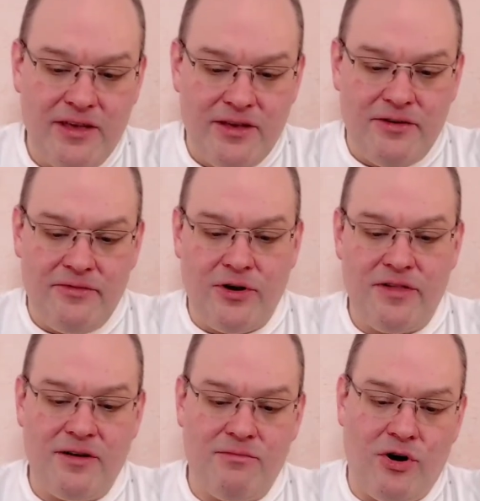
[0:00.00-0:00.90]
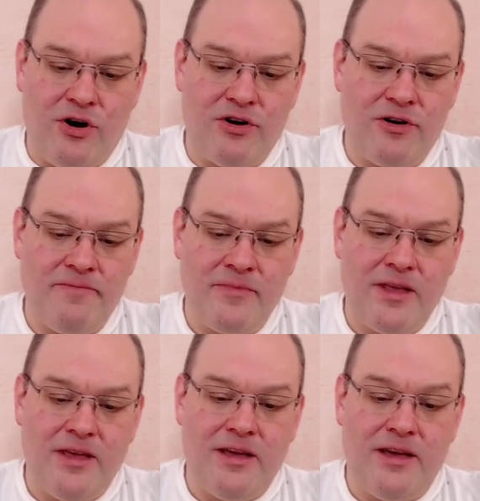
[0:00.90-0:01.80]
Furthermore,
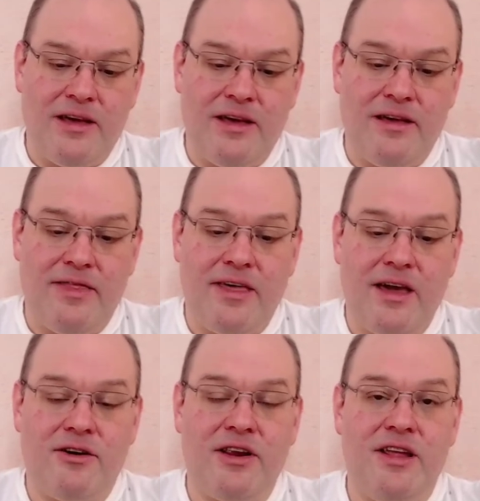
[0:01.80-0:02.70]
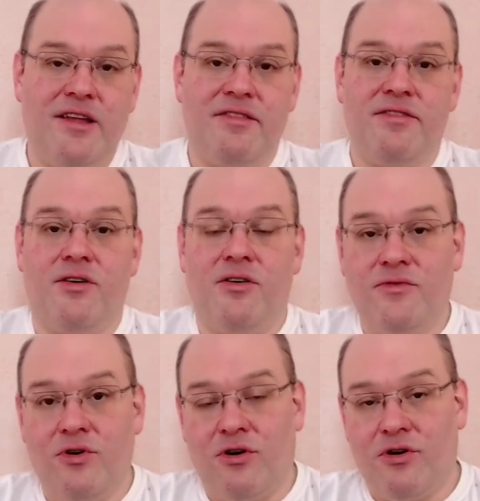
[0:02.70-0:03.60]
uh, there is,
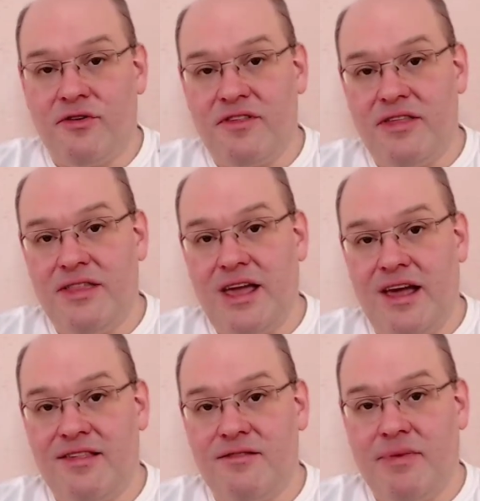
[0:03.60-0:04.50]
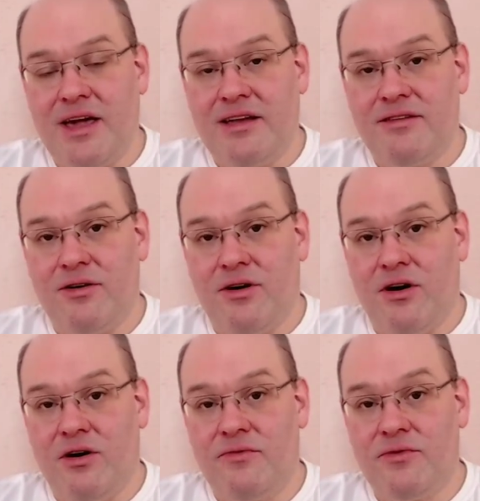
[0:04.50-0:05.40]
of course, the aspect
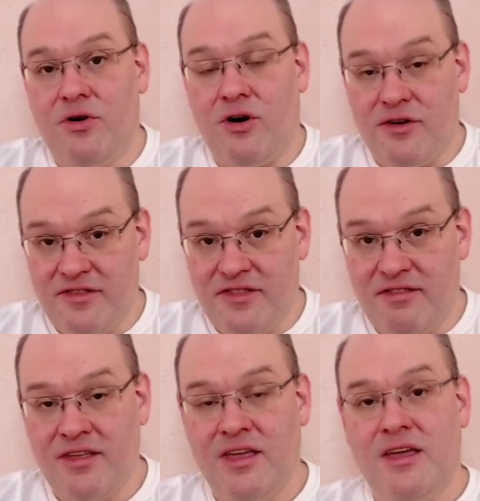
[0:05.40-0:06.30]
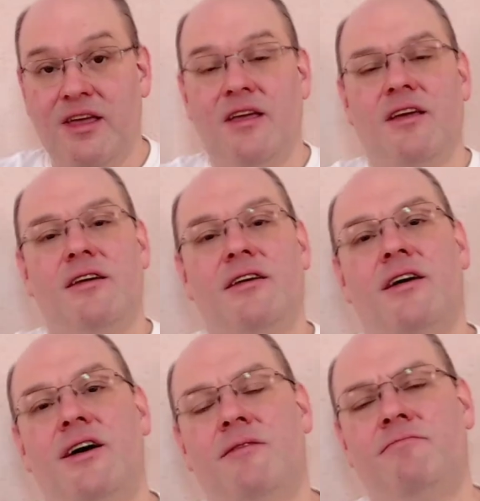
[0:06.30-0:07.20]
of costs.
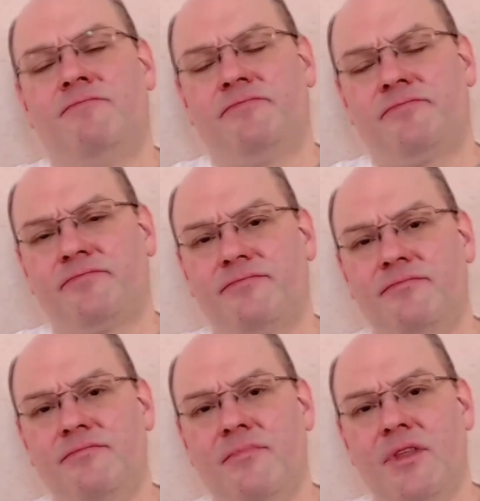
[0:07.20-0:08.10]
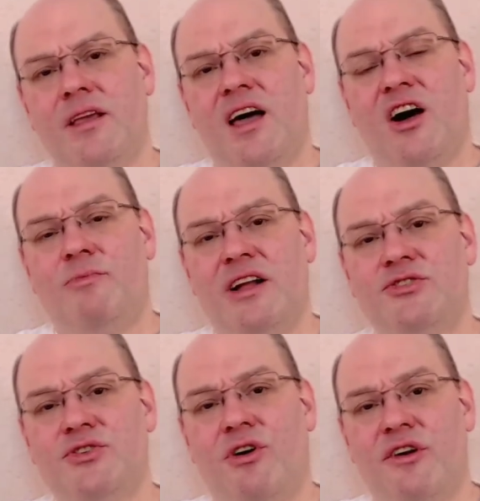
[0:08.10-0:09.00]
Um, how
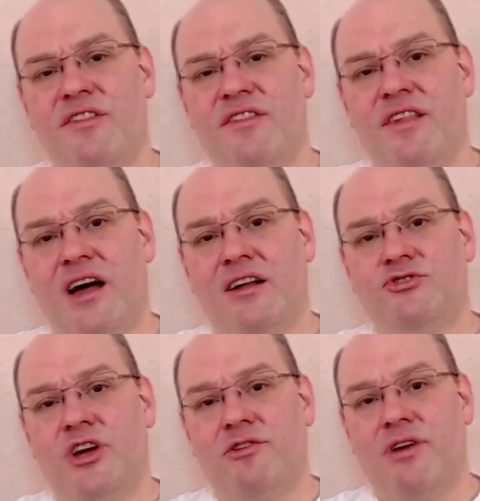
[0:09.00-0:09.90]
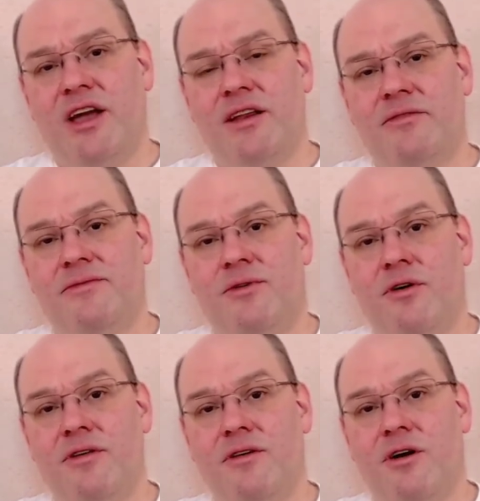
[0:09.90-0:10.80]
much costs are generated
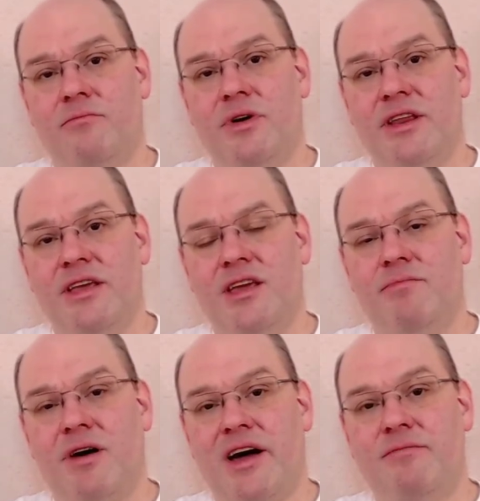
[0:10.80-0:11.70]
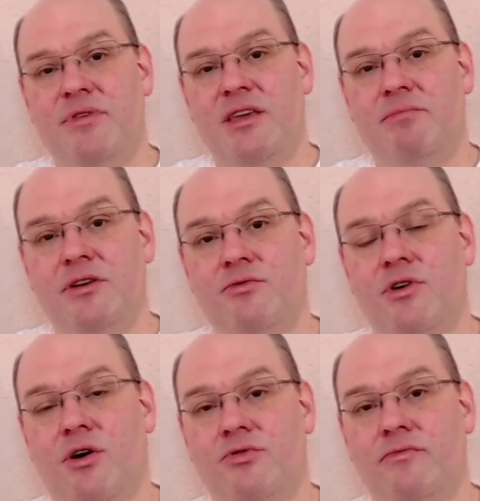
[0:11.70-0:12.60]
for the company by people who
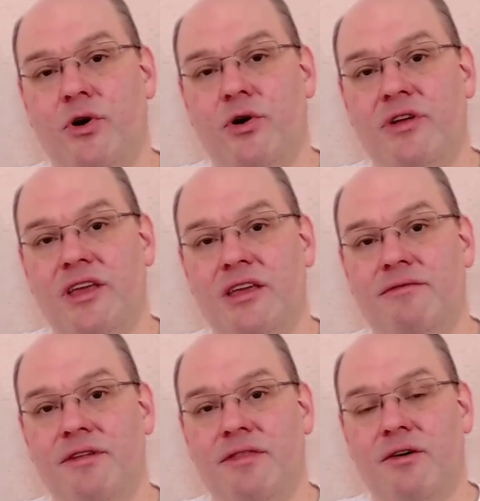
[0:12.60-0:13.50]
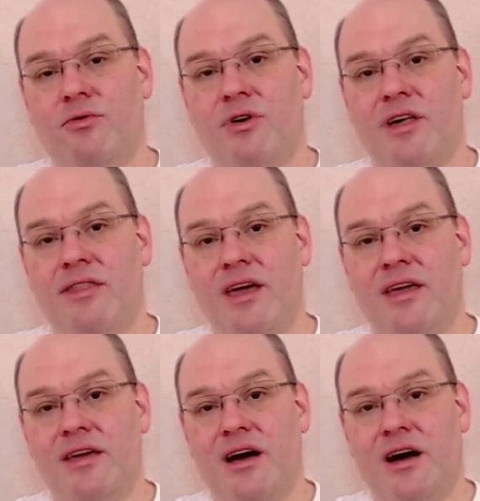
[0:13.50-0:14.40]
go to work even though
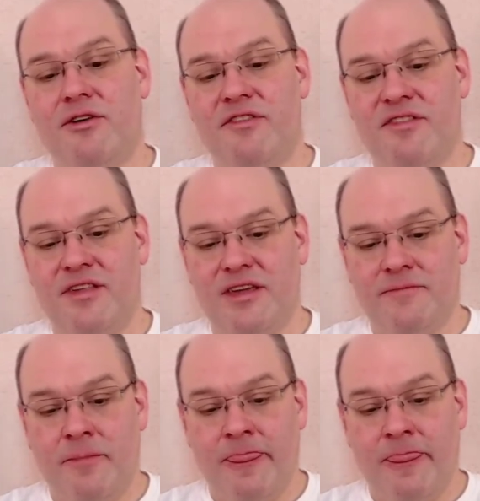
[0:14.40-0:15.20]
they are sick?